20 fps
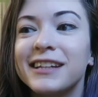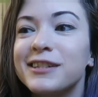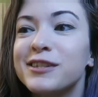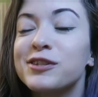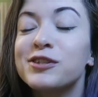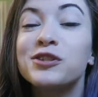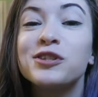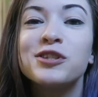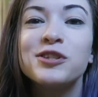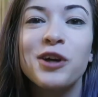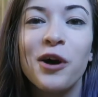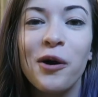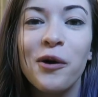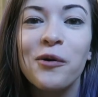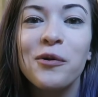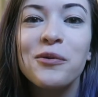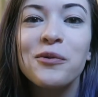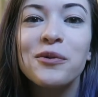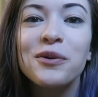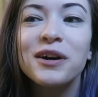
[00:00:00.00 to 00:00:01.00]
it's
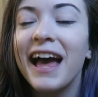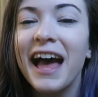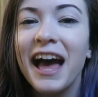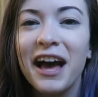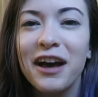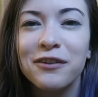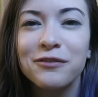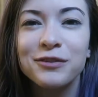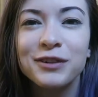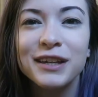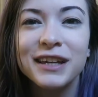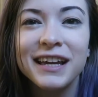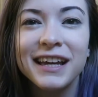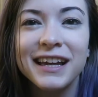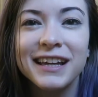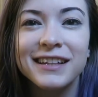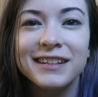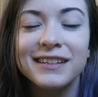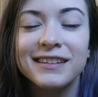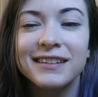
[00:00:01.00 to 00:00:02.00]
so heavy
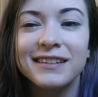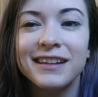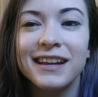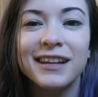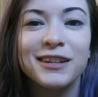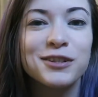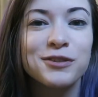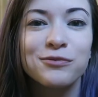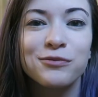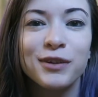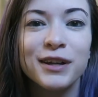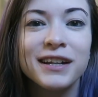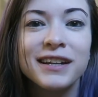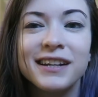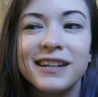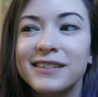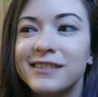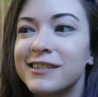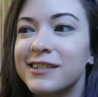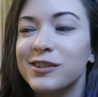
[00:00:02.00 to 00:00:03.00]
and it's
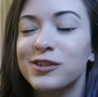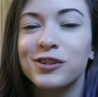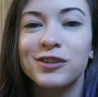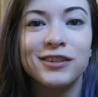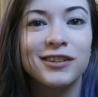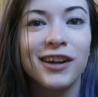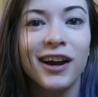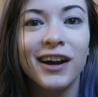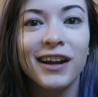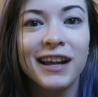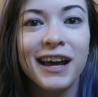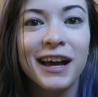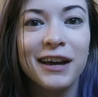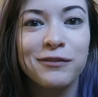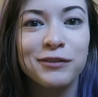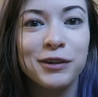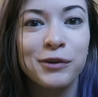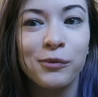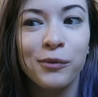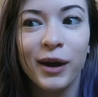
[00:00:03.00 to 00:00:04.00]
written in such a not
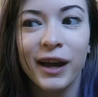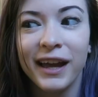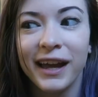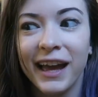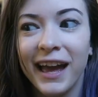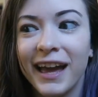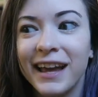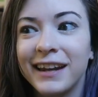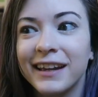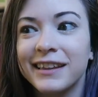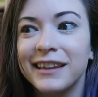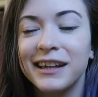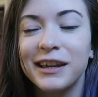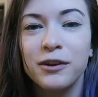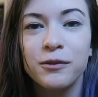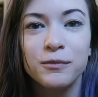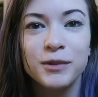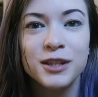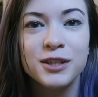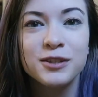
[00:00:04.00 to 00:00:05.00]
heavy way, and I think
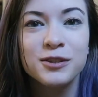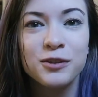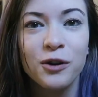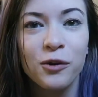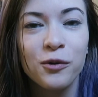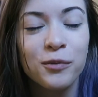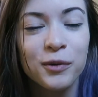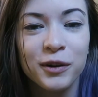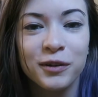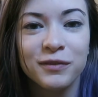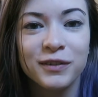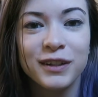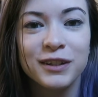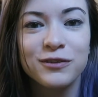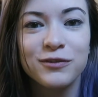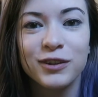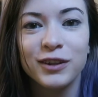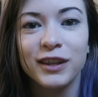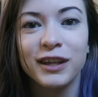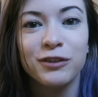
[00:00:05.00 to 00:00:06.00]
it would be so
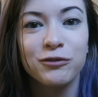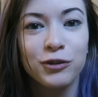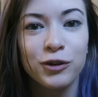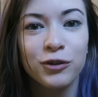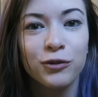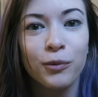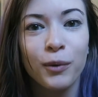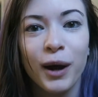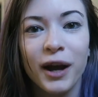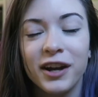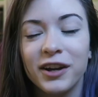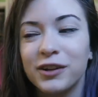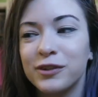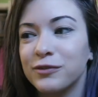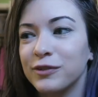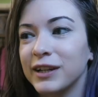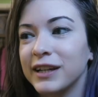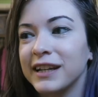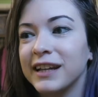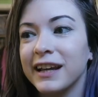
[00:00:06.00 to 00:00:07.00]
perfect for like
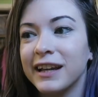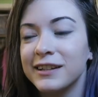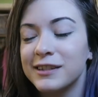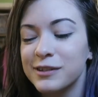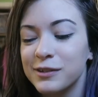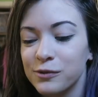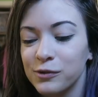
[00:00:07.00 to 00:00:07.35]
required reading at